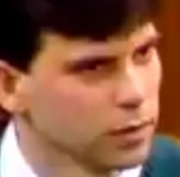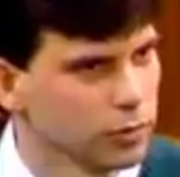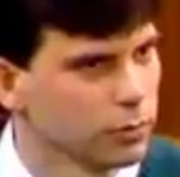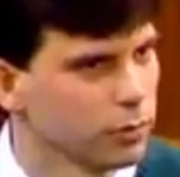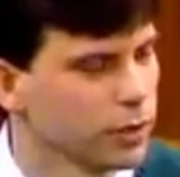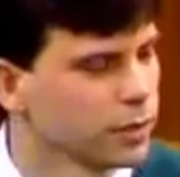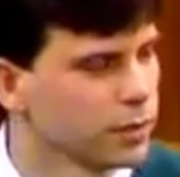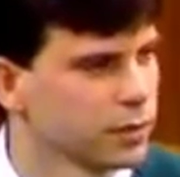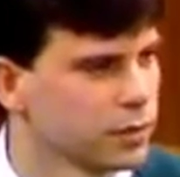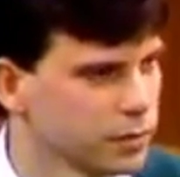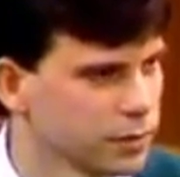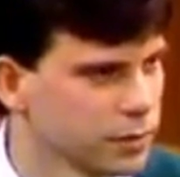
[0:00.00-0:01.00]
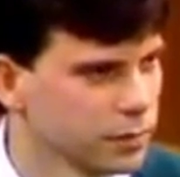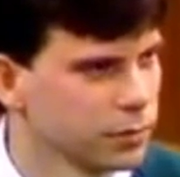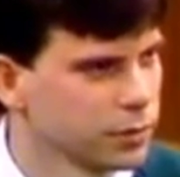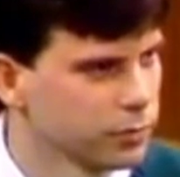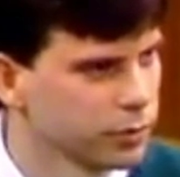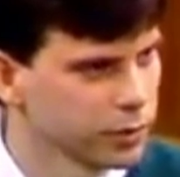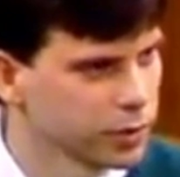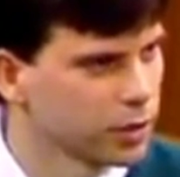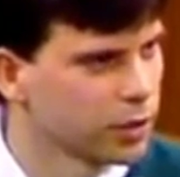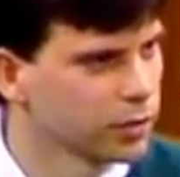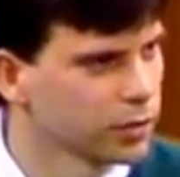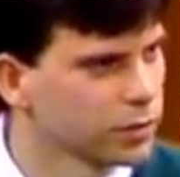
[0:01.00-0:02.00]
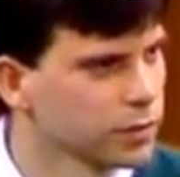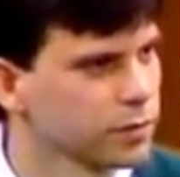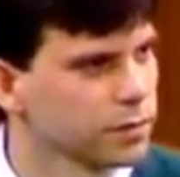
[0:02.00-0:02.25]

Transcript: We went in between the cars.